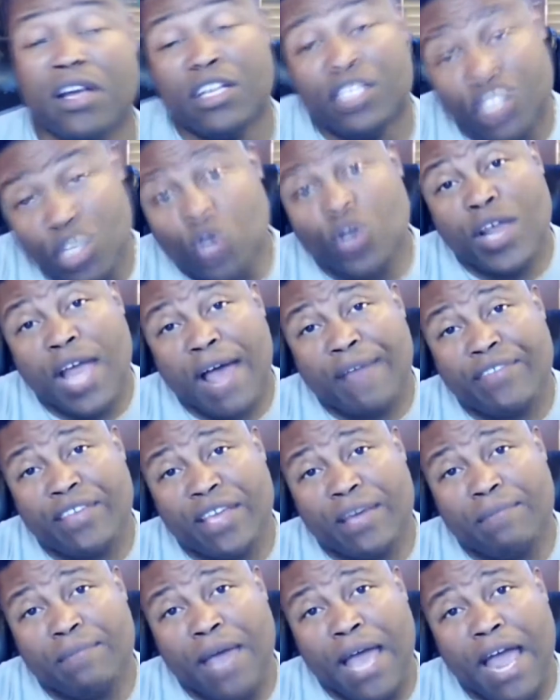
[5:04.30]
Do you have to get
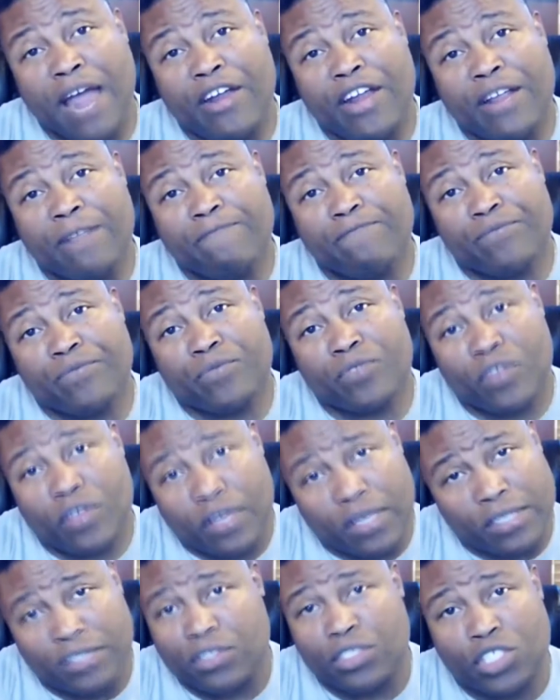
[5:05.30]
married
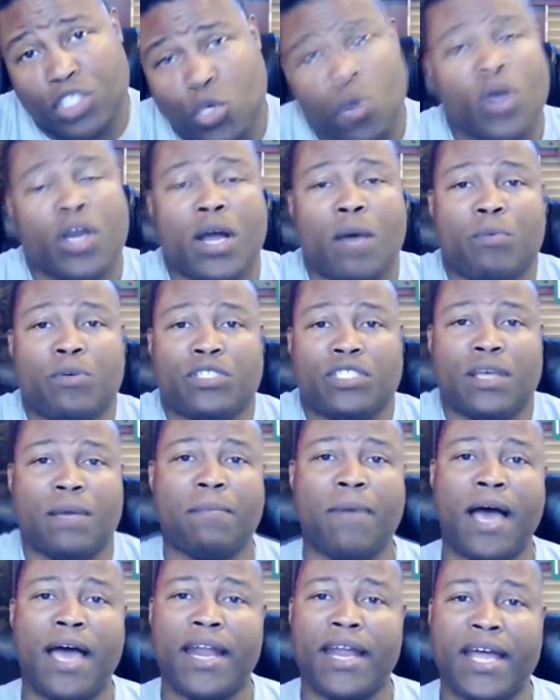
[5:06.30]
and join up with
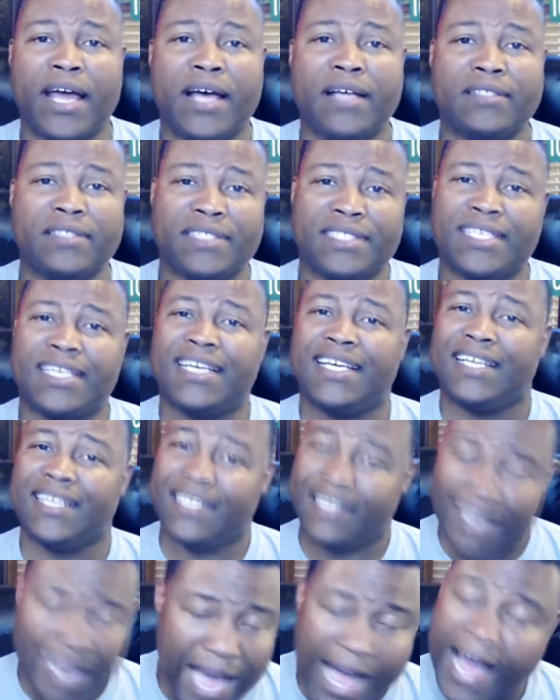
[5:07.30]
somebody else?
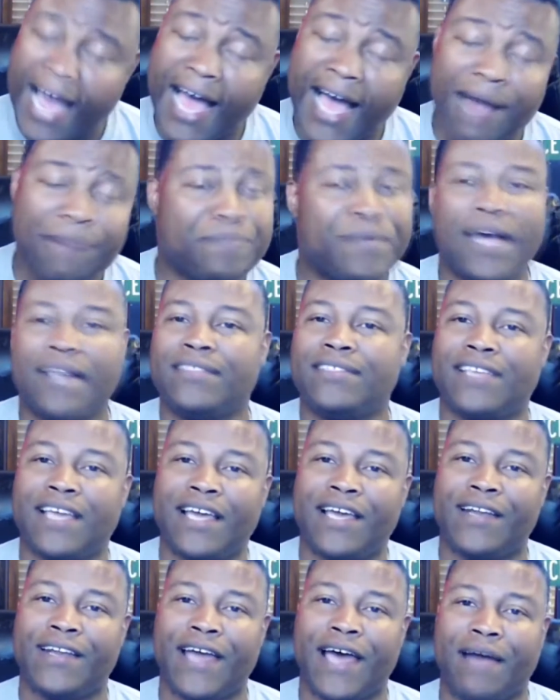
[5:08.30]
I'm not saying
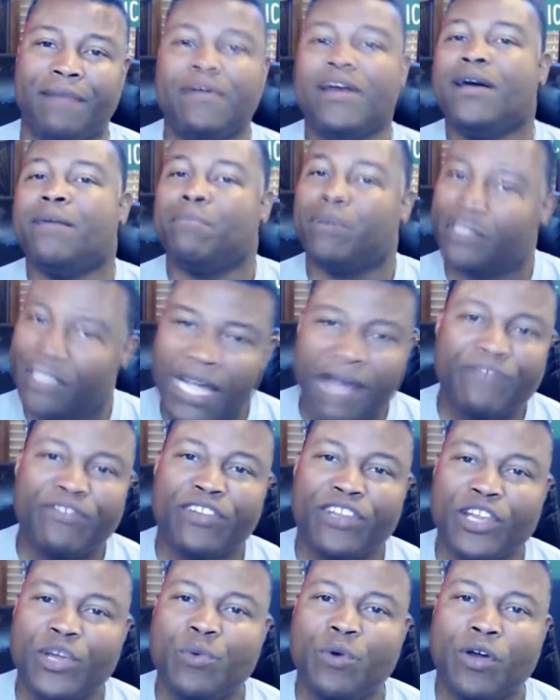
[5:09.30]
that. But definitely
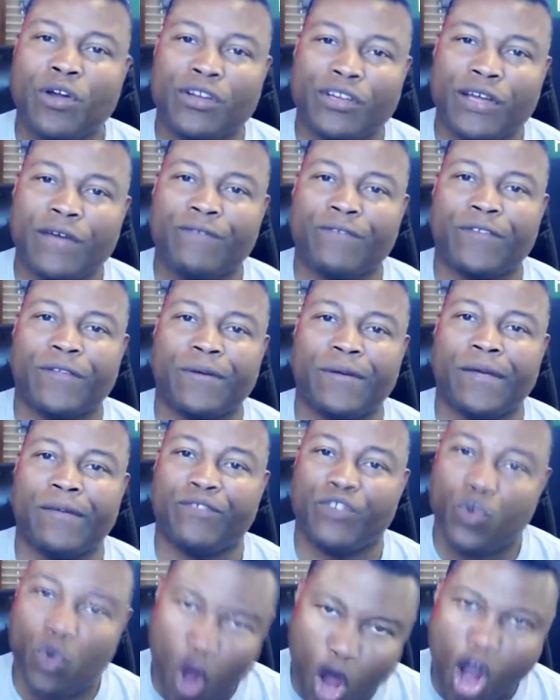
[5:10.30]
you want to if
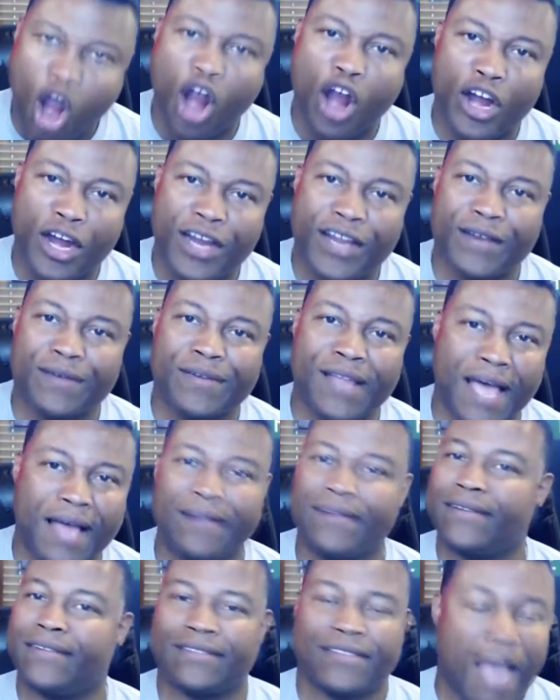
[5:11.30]
you are in that
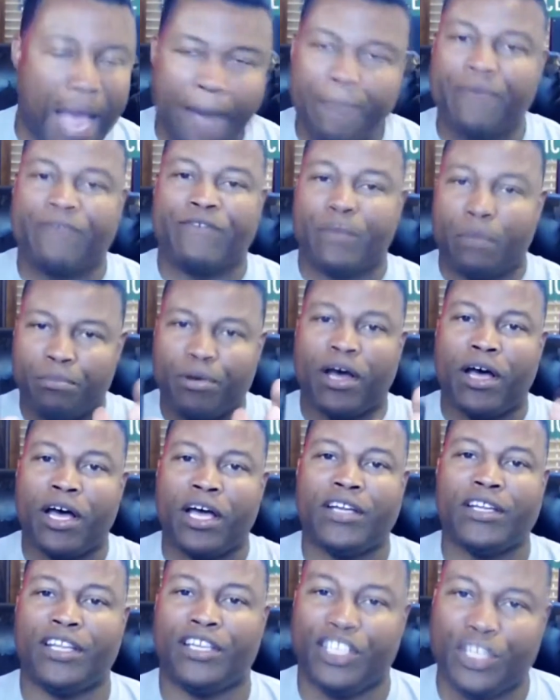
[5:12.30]
type of a bond
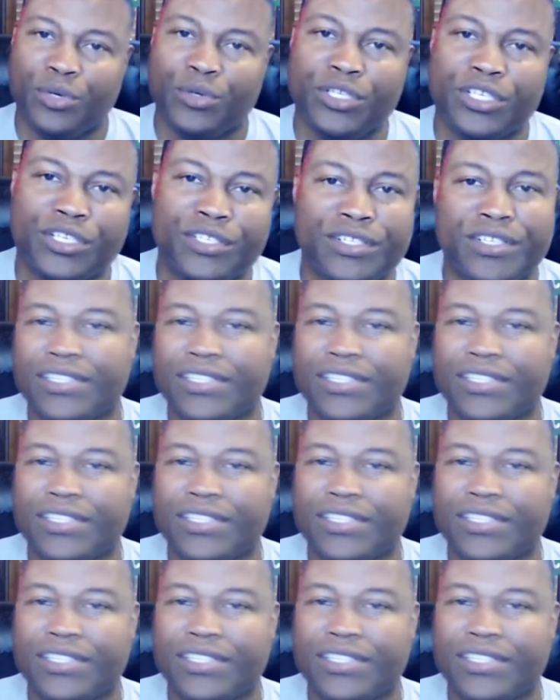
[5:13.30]
and union,